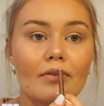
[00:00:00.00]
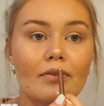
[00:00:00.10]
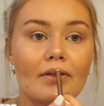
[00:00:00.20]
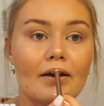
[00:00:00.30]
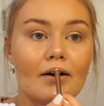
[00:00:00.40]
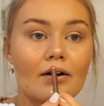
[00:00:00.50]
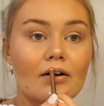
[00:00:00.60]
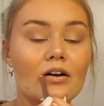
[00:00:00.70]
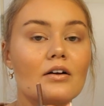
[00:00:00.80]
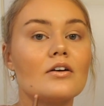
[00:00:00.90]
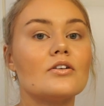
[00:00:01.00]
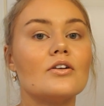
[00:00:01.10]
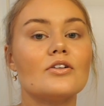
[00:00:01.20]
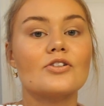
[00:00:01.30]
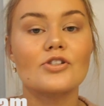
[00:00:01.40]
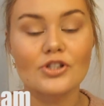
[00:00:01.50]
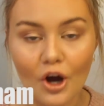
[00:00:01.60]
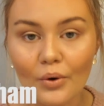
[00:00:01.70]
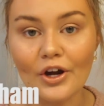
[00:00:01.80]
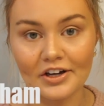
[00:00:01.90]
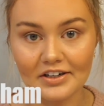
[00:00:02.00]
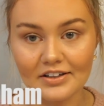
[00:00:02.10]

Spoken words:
they are so good.